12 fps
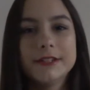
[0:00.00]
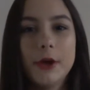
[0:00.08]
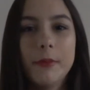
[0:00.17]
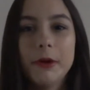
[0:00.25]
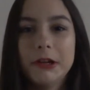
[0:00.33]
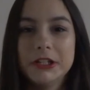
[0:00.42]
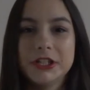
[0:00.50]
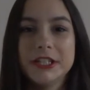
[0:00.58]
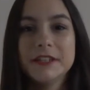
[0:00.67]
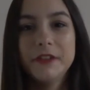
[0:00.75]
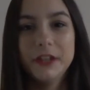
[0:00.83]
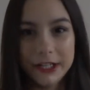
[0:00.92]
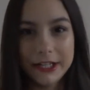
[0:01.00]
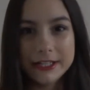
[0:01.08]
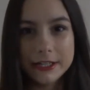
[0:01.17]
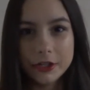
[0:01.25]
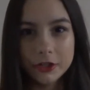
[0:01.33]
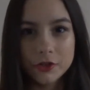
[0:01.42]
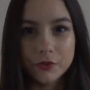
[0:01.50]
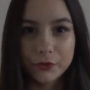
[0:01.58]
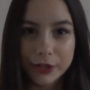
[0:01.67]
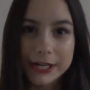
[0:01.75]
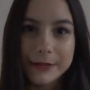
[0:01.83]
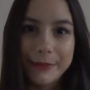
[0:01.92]
so I apologise if the lighting goes
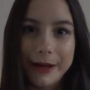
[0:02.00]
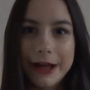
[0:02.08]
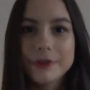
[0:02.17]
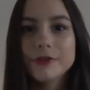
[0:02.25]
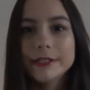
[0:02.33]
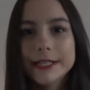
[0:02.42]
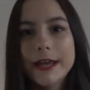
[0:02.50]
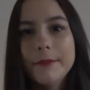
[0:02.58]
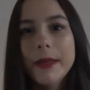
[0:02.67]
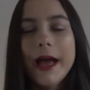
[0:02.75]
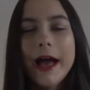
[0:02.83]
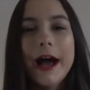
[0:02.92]
really bad or dim.